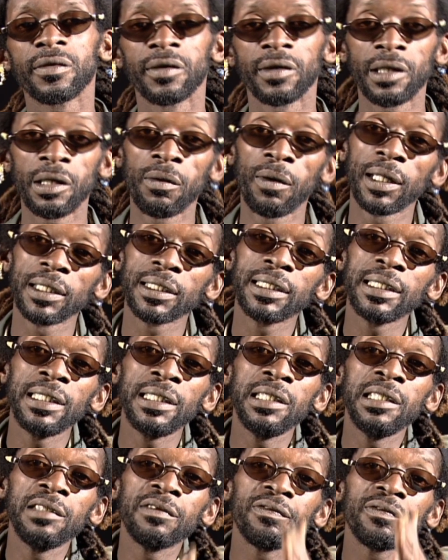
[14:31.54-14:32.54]
they might
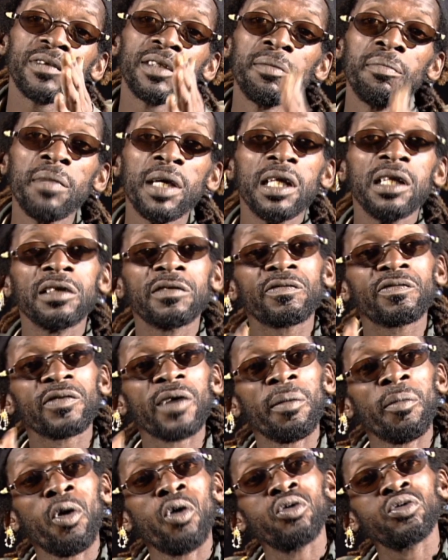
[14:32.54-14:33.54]
thief the milk
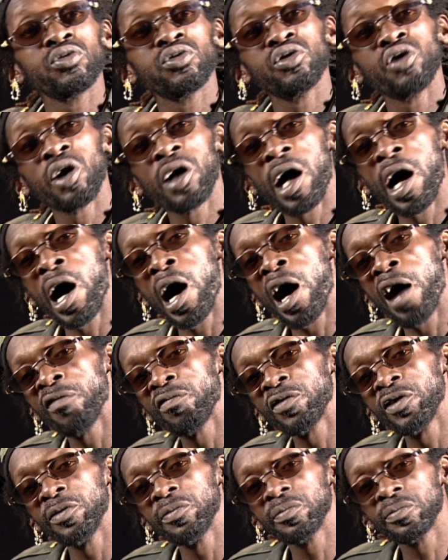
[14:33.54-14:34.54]
from out your
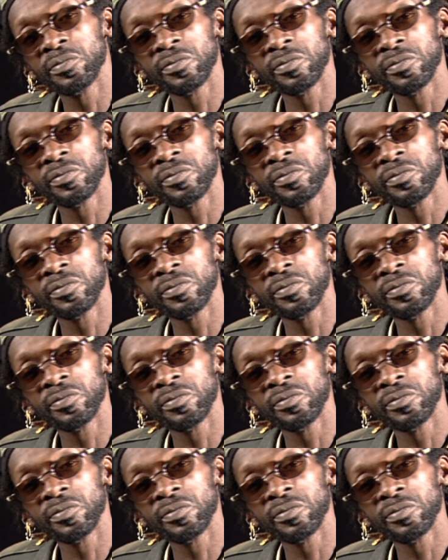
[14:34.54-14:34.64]
coffee.